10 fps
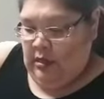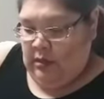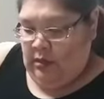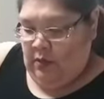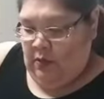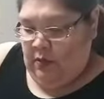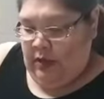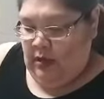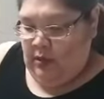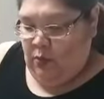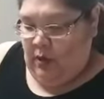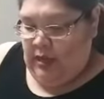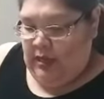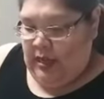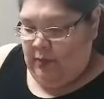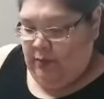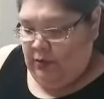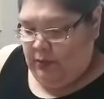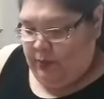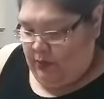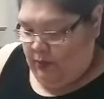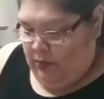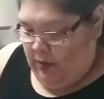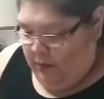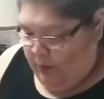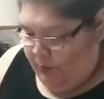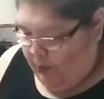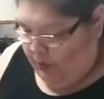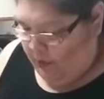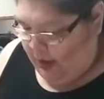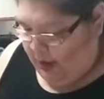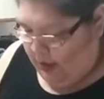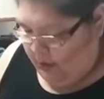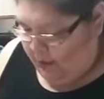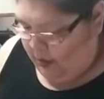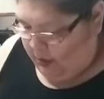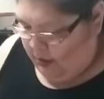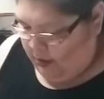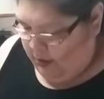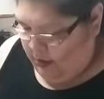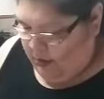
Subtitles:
So here's 1 tablespoon, and I'm going to put it right in the middle there